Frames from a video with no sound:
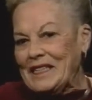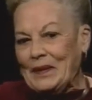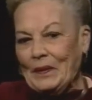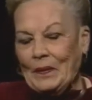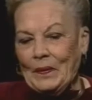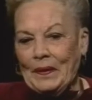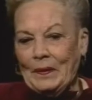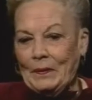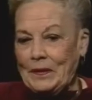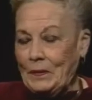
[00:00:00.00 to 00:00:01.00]
So uh,
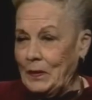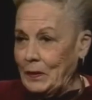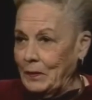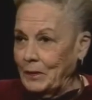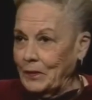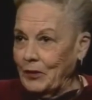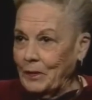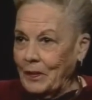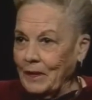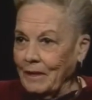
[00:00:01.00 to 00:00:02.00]
it was a you were her tour
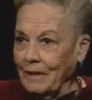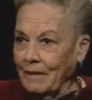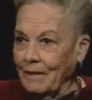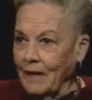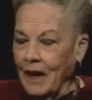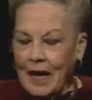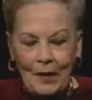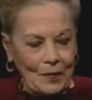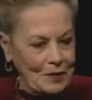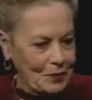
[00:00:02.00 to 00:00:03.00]
trip. guide then. I was you?